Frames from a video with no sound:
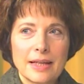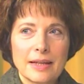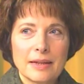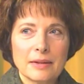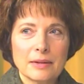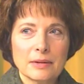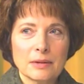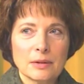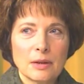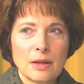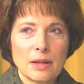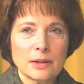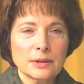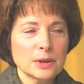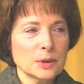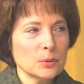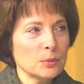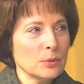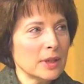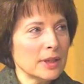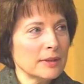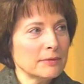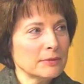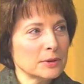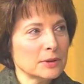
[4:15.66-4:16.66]
Lot's
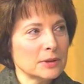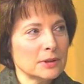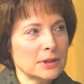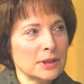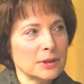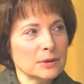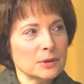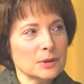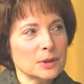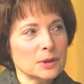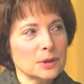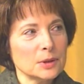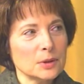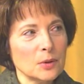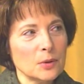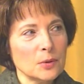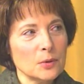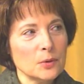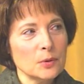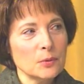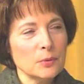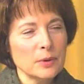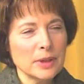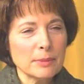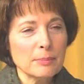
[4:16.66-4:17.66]
wife turning to
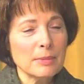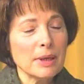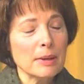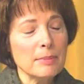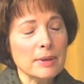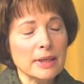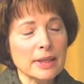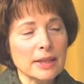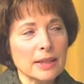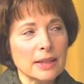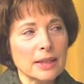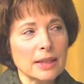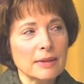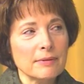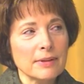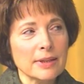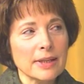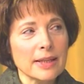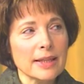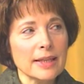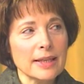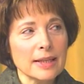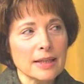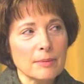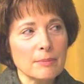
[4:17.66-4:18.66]
stone, we maybe can even
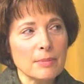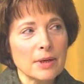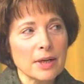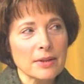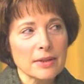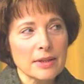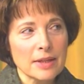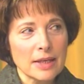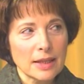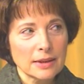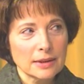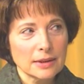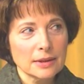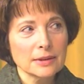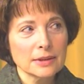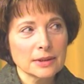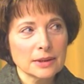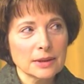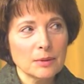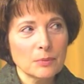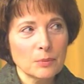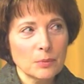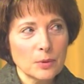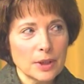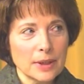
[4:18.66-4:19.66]
think about that in
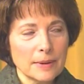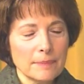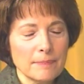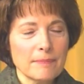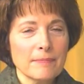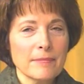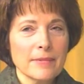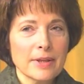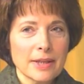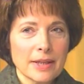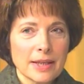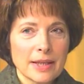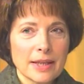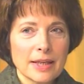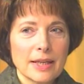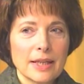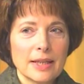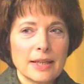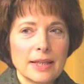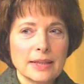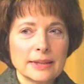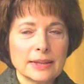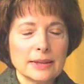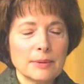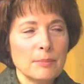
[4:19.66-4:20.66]
some way
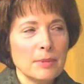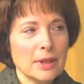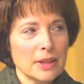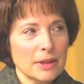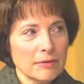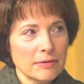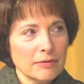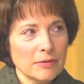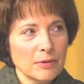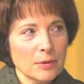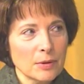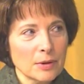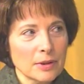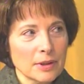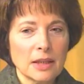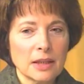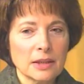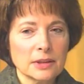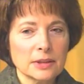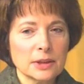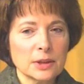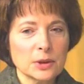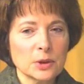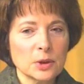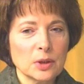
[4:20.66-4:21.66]
as a metaphor,
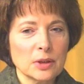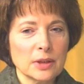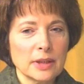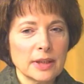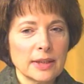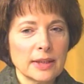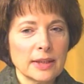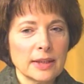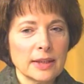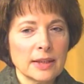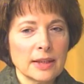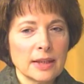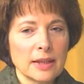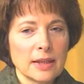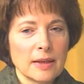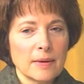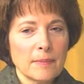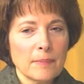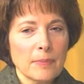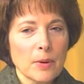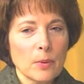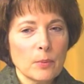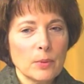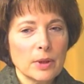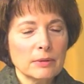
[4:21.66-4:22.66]
articulating
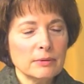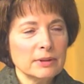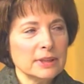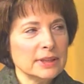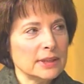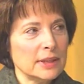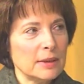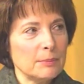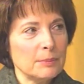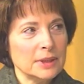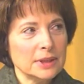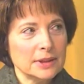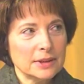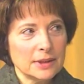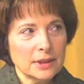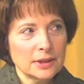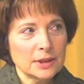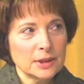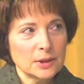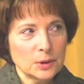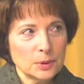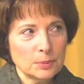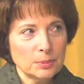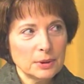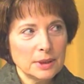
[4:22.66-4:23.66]
what resentment
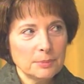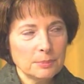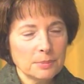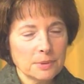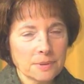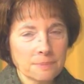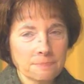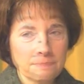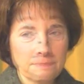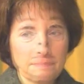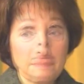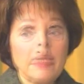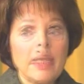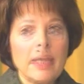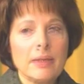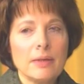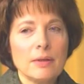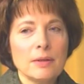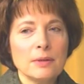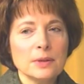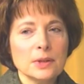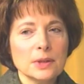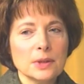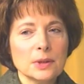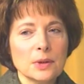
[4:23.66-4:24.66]
does to people. And
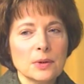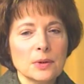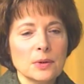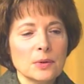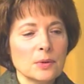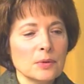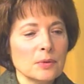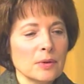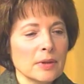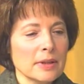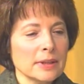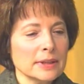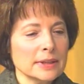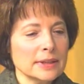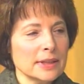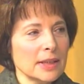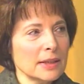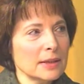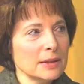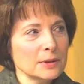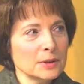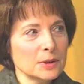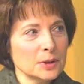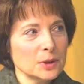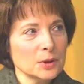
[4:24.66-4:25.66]
also the
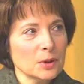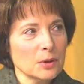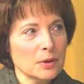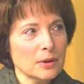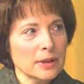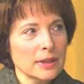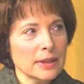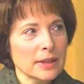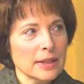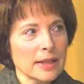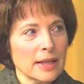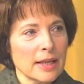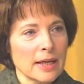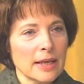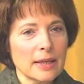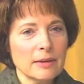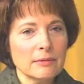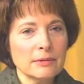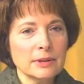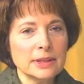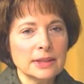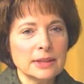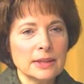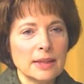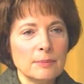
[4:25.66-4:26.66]
second story, that
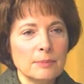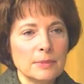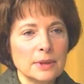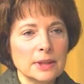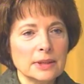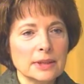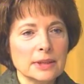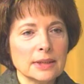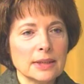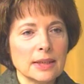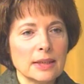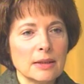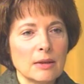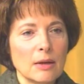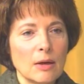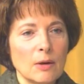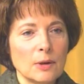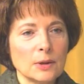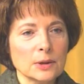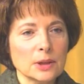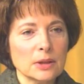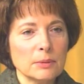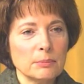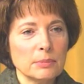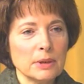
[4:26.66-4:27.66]
resentment can
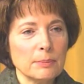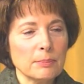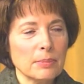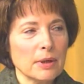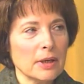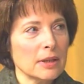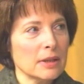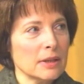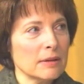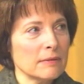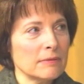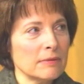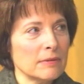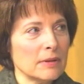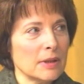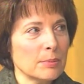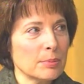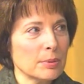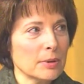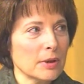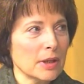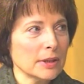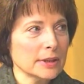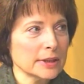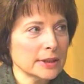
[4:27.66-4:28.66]
also be part of a
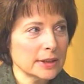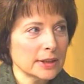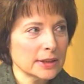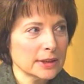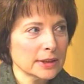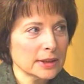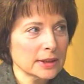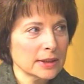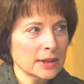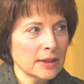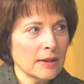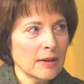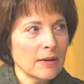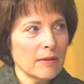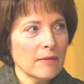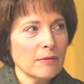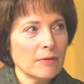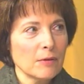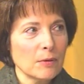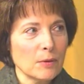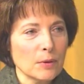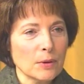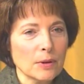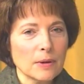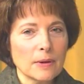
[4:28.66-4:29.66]
process
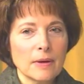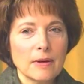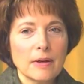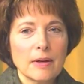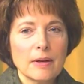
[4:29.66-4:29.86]
for